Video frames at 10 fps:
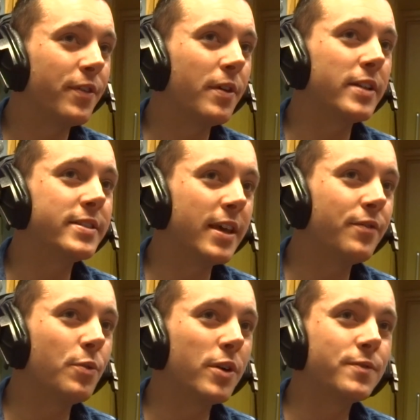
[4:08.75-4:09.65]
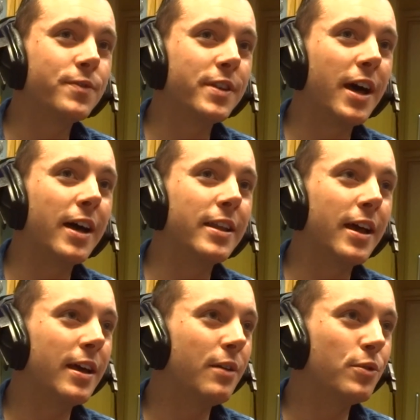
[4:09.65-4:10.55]
I'd say if it wasn't for Nan,
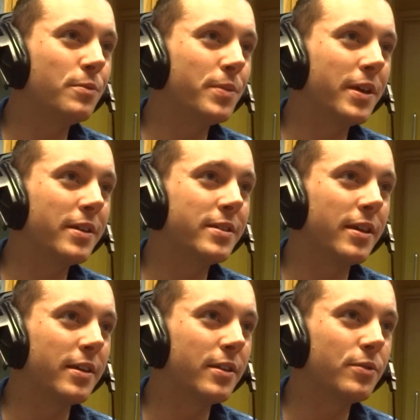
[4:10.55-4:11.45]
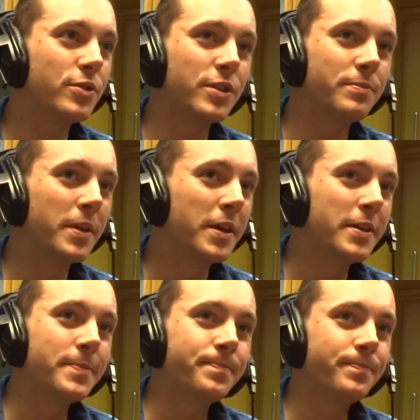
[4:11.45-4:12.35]
I wouldn't be here today. You know,
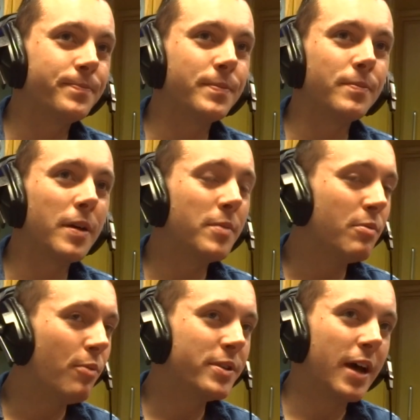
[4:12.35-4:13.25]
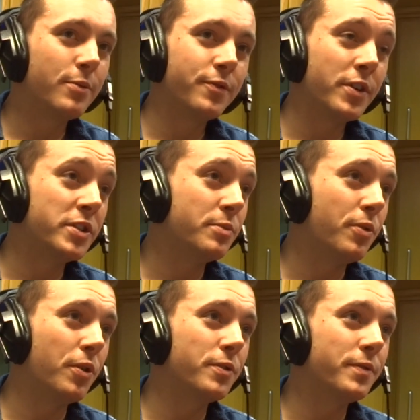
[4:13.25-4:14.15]
my mum and dad were very
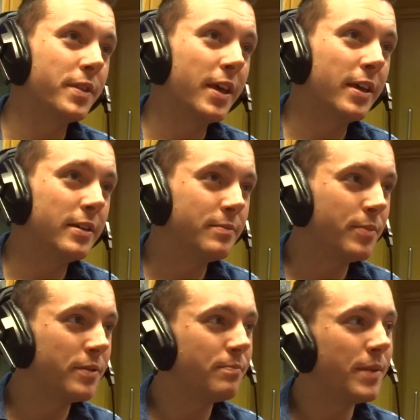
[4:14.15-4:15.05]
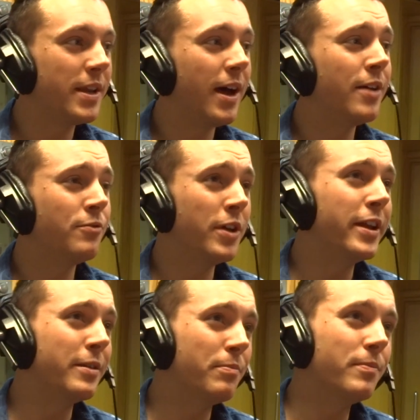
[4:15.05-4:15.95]
supportive, but my nan
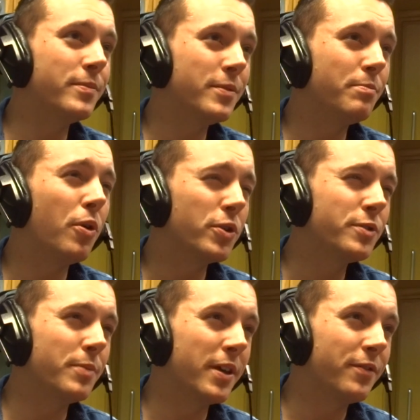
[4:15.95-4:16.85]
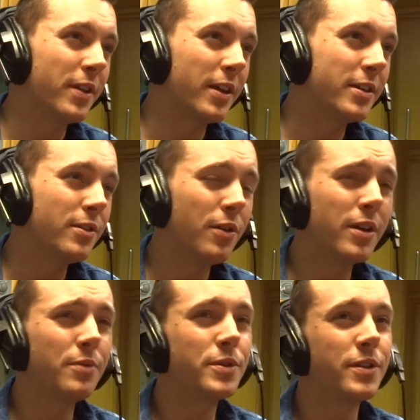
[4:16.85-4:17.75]
really pushed me, if you like, you know.
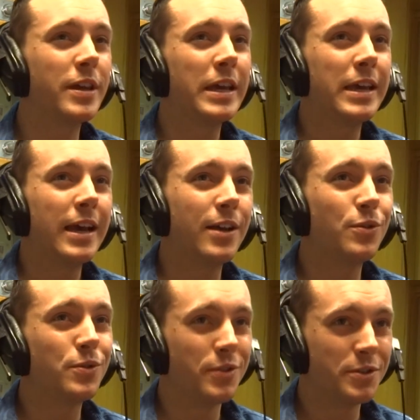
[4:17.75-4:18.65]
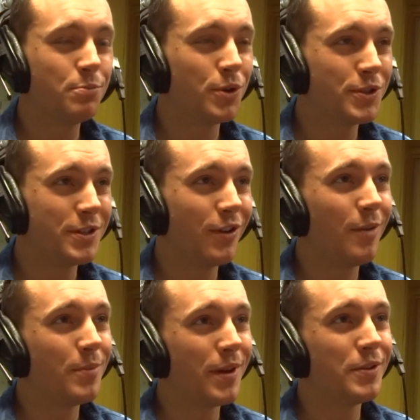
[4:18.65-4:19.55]
And it was I know there is pushy
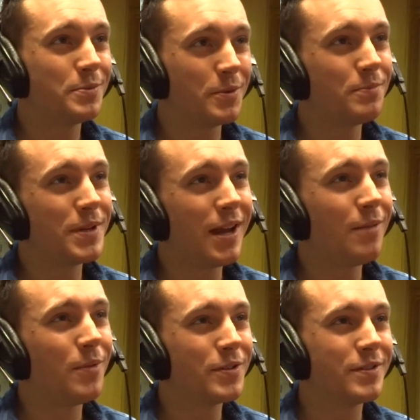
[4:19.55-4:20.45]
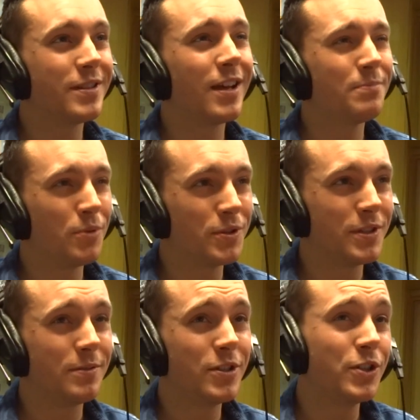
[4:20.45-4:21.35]
grandparents, but my nan wasn't that
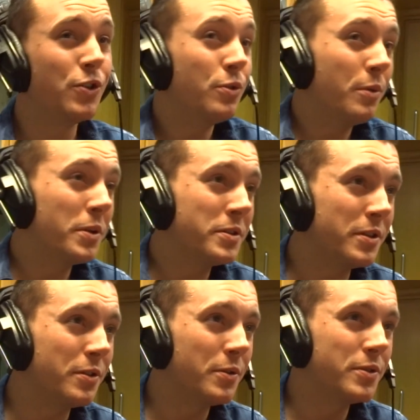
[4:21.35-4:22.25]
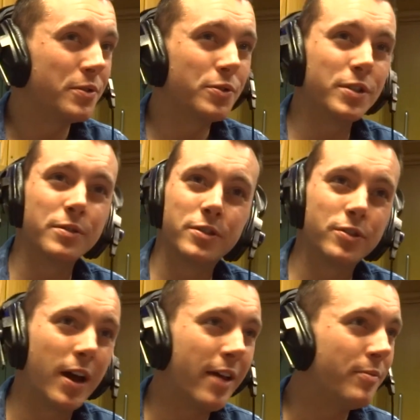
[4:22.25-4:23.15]
pushy. She knew I wanted to do it, so she'd
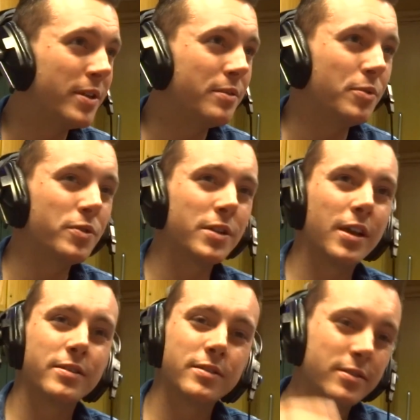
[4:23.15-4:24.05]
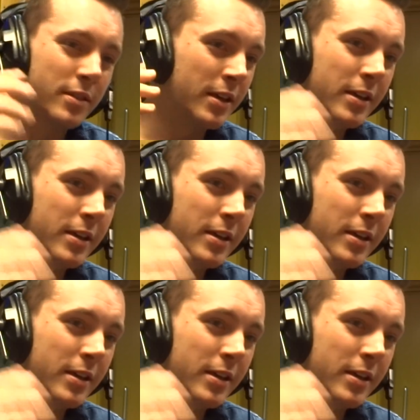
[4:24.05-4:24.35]
drive me to music lessons.